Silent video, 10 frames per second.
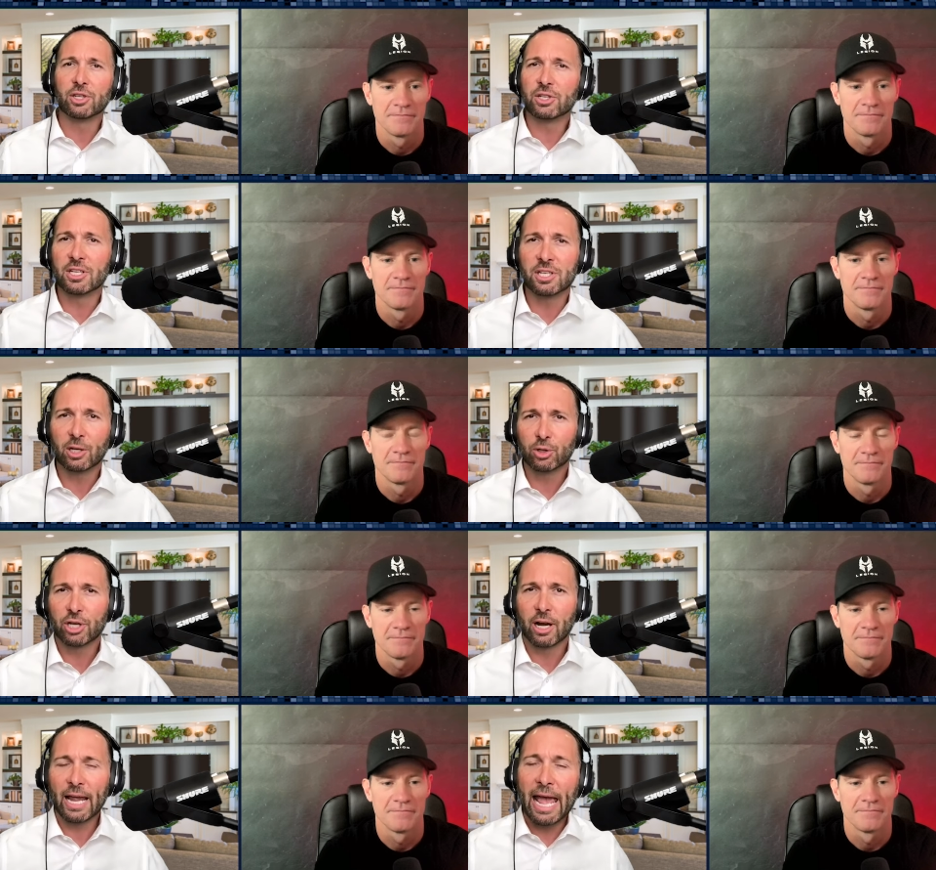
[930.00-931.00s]
Speaker 1: just a single
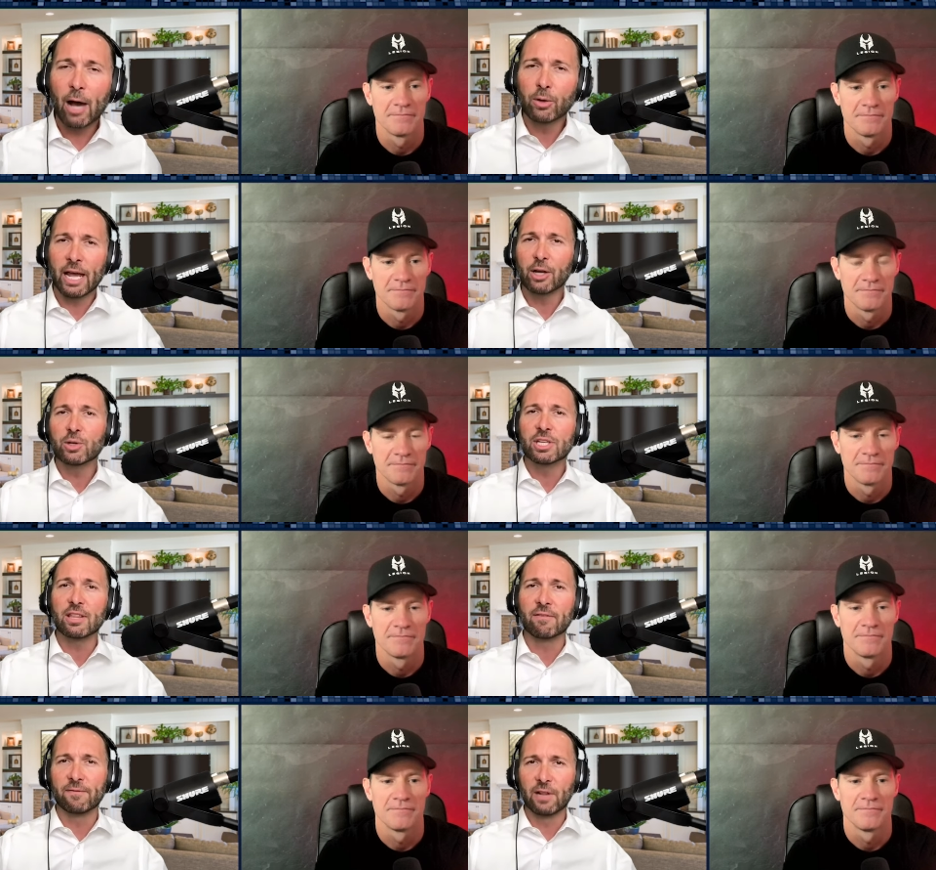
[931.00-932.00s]
chair. How how do you
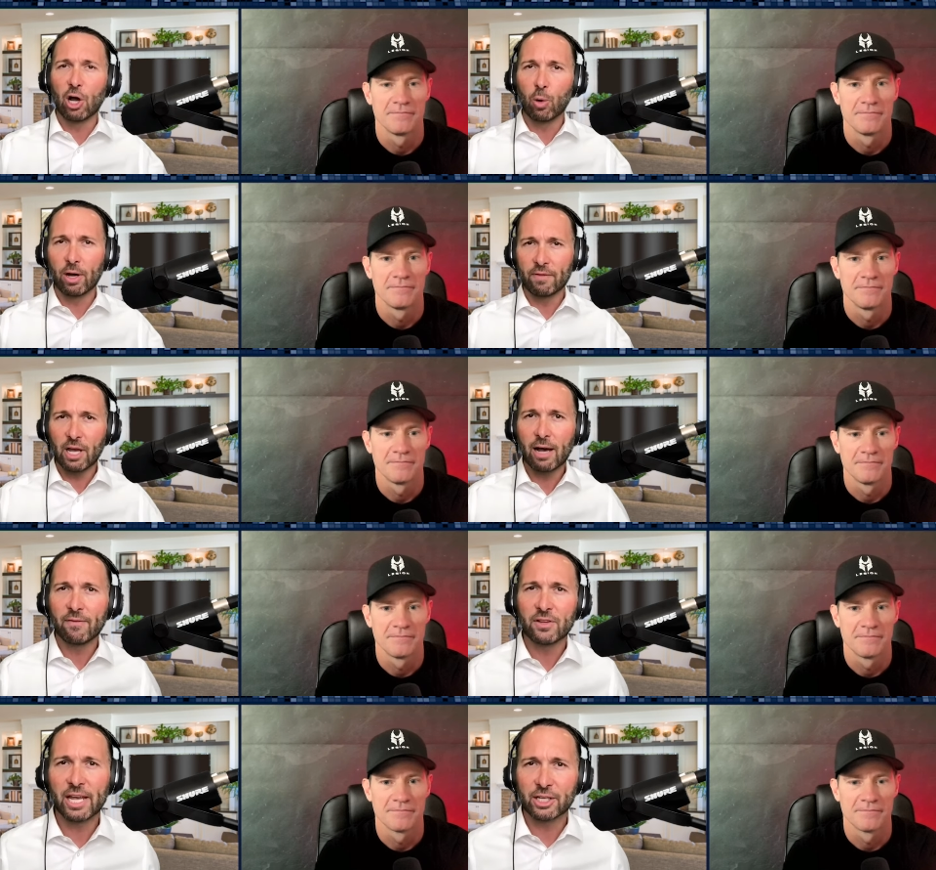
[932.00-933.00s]
see the flow of the
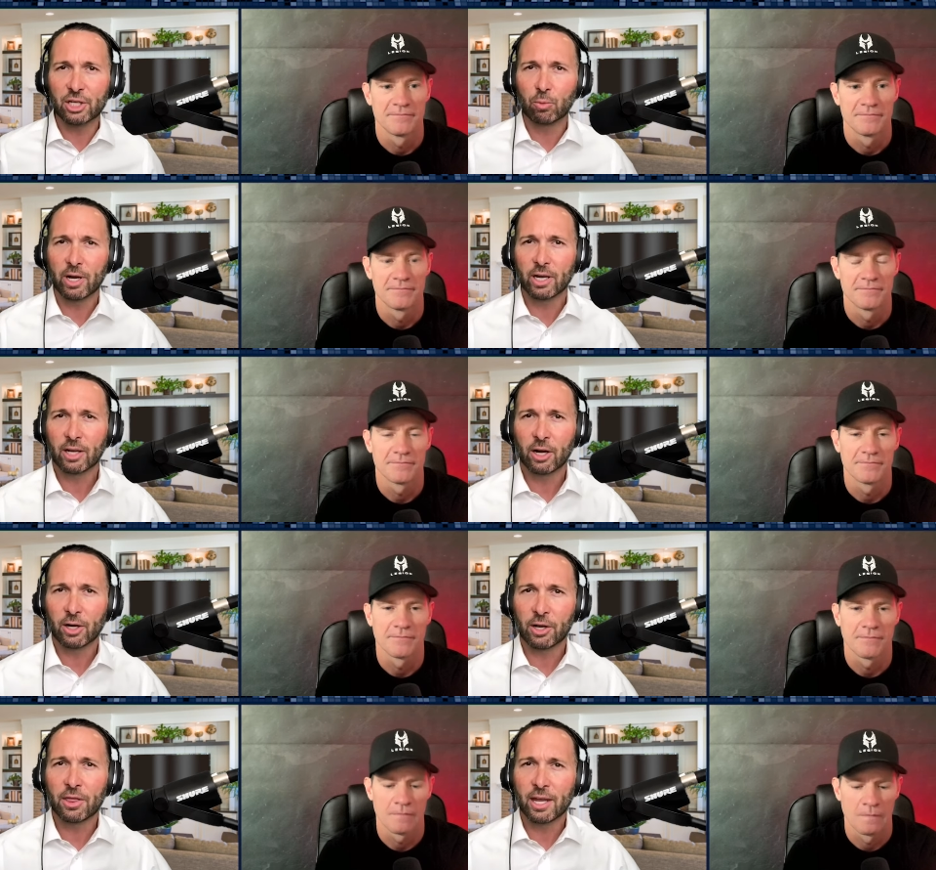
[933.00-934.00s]
office actually running? Are,
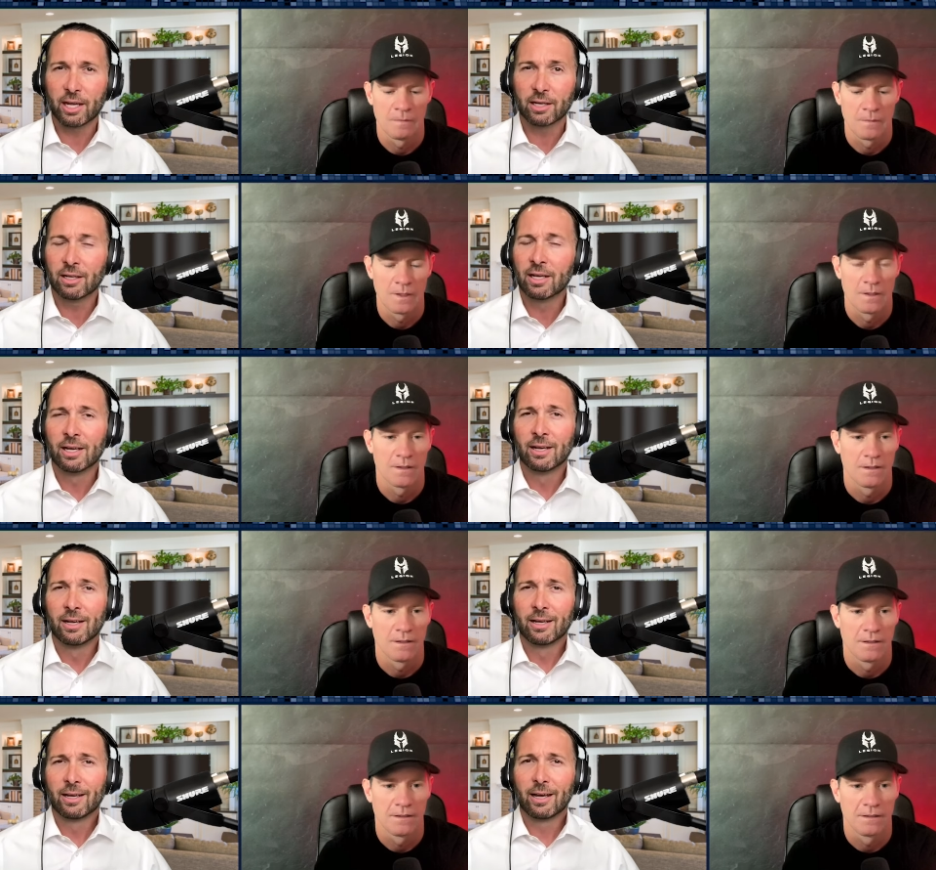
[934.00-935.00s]
are you thinking
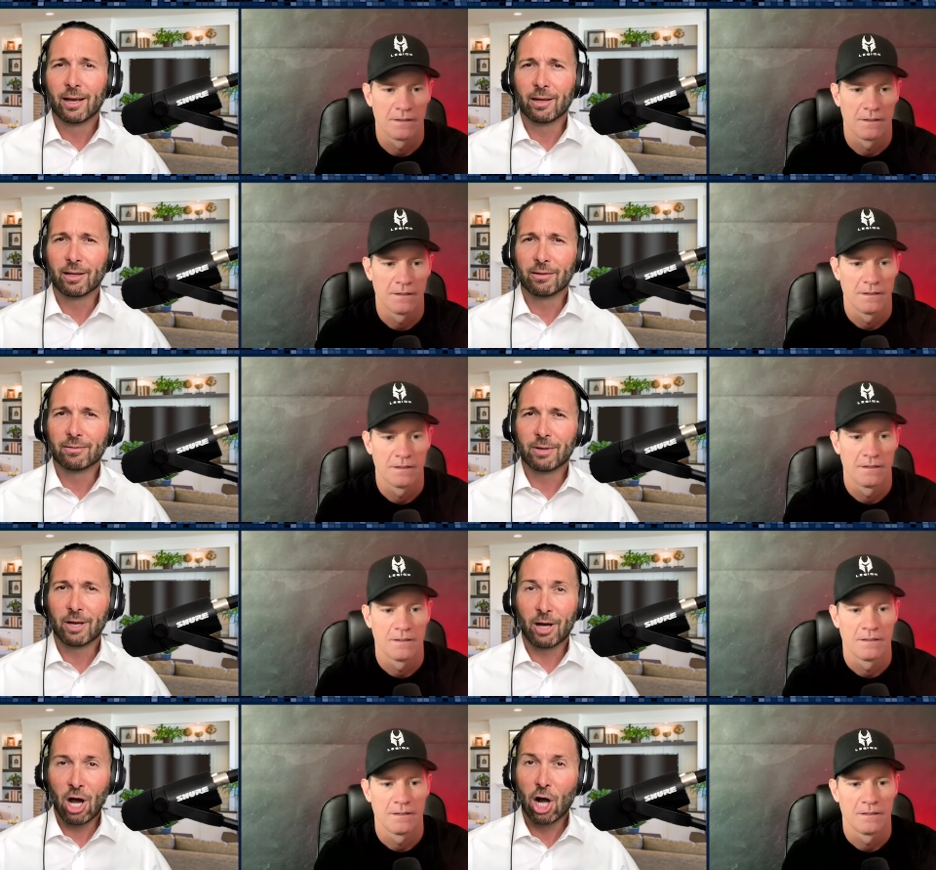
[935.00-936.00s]
a, uh,
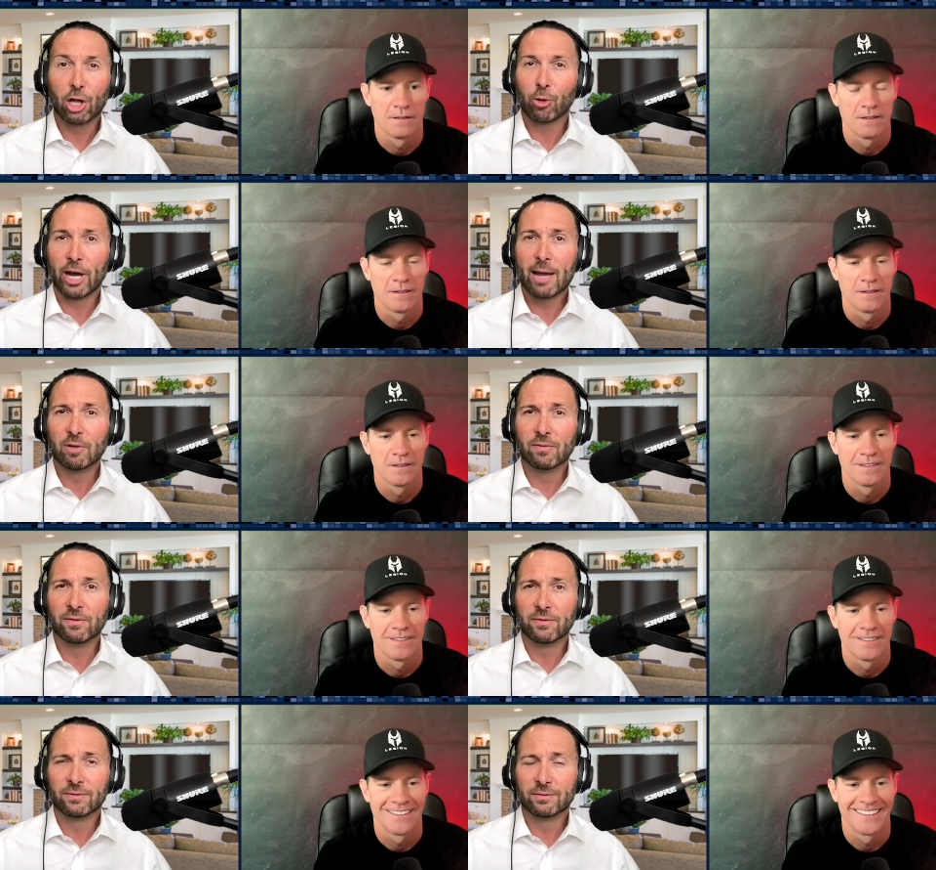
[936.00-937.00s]
a, hologram of
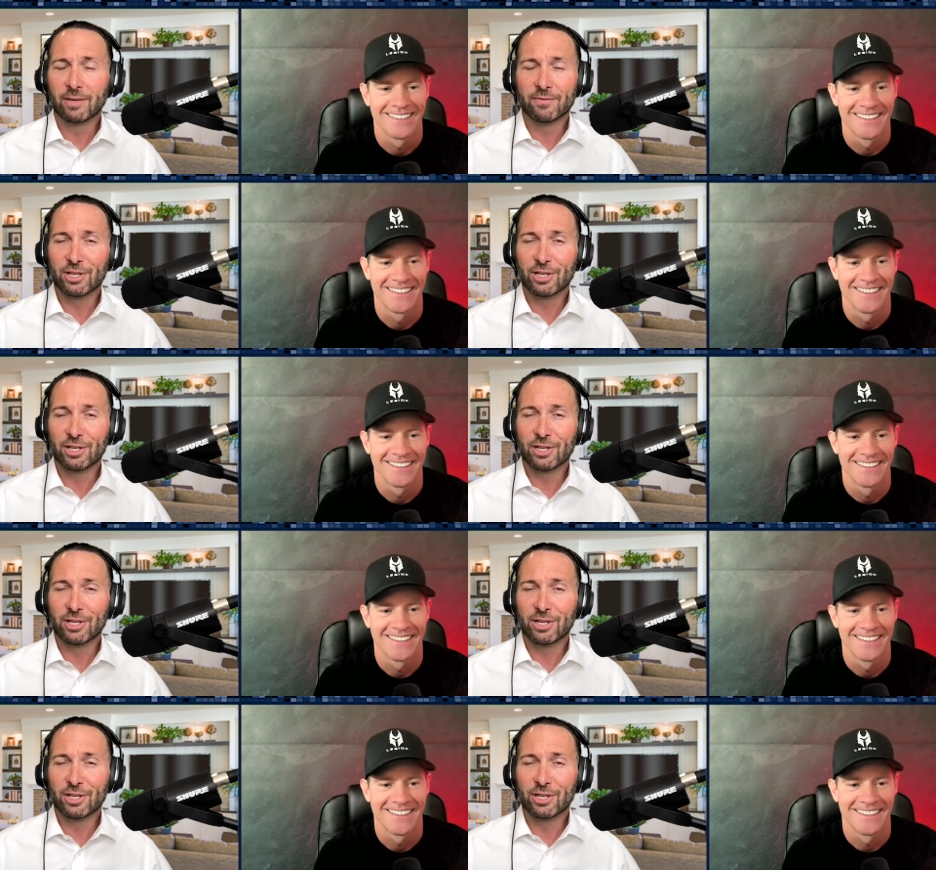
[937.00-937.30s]
of